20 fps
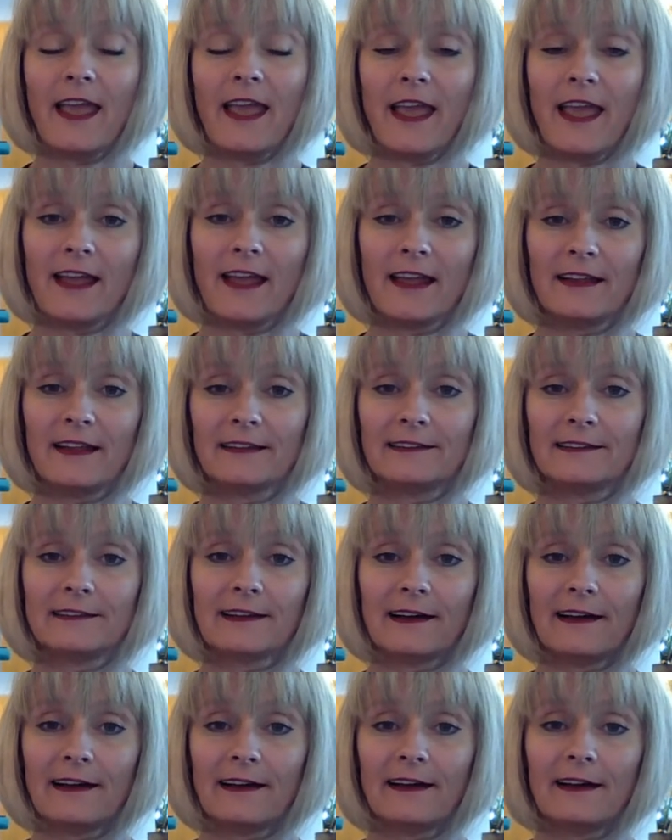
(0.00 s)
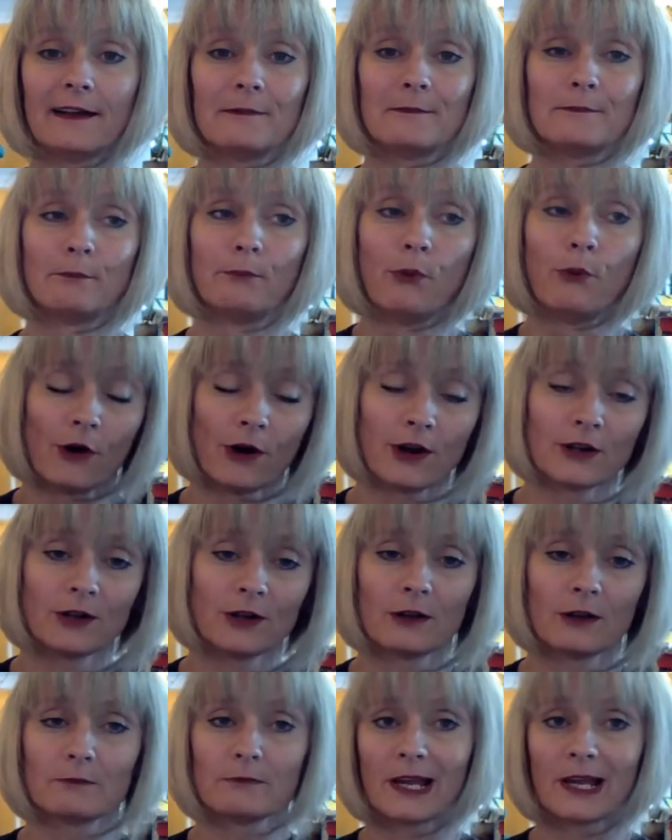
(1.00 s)
And I'm bored
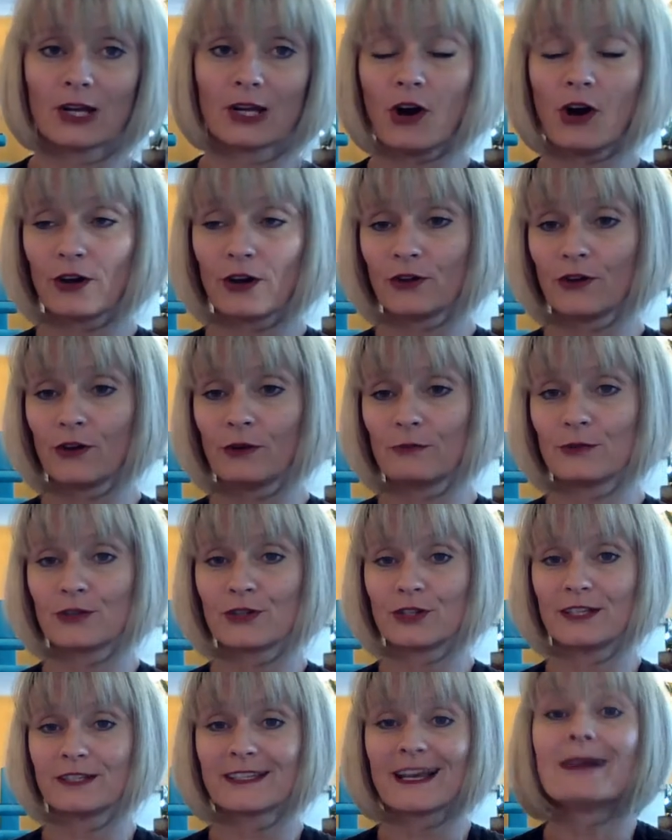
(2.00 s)
on my cardio machines.